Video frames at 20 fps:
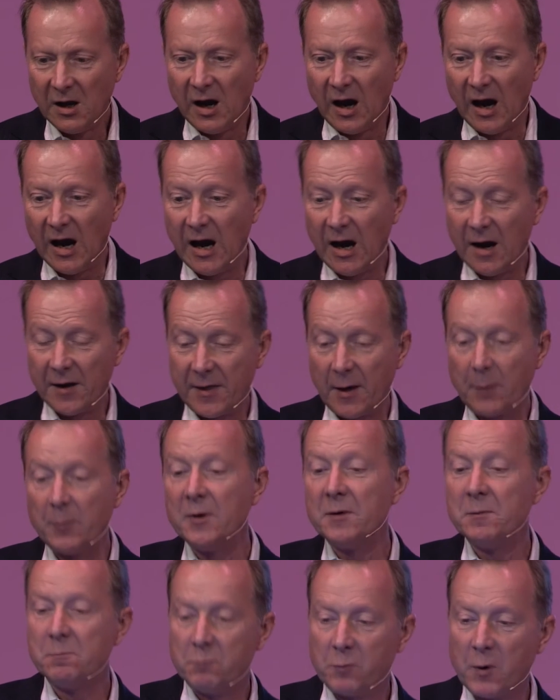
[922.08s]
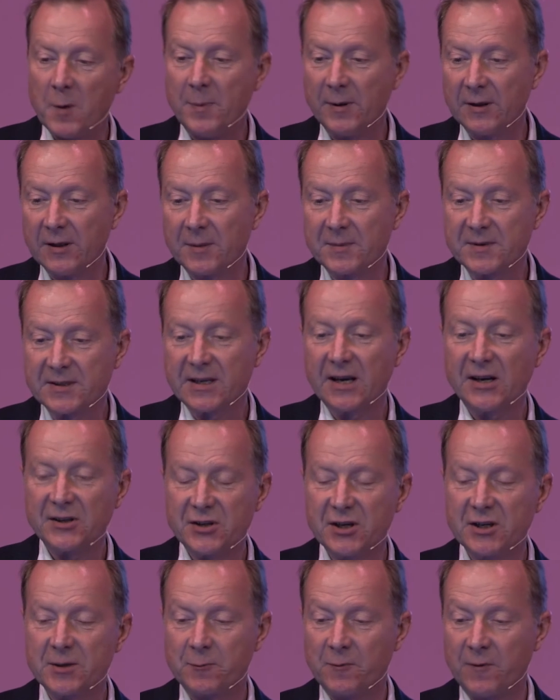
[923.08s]
Then we build up
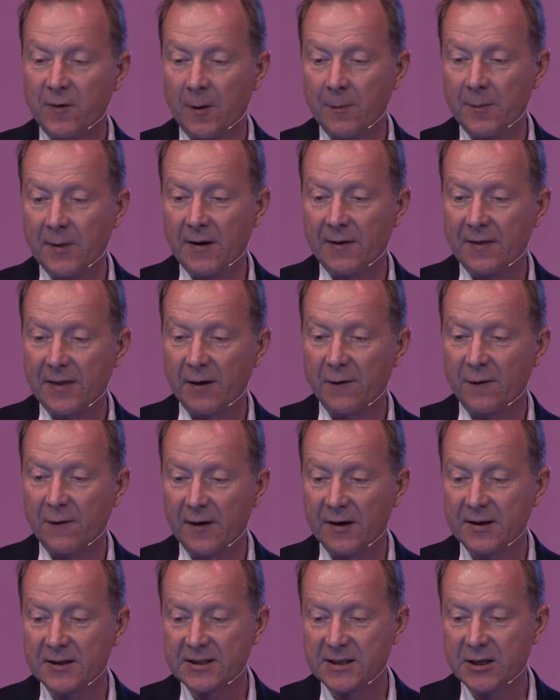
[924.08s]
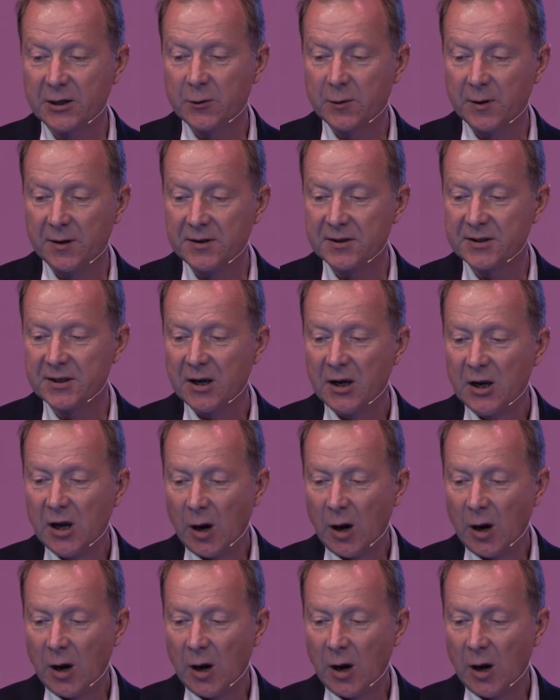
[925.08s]
sketches from that fight sequence.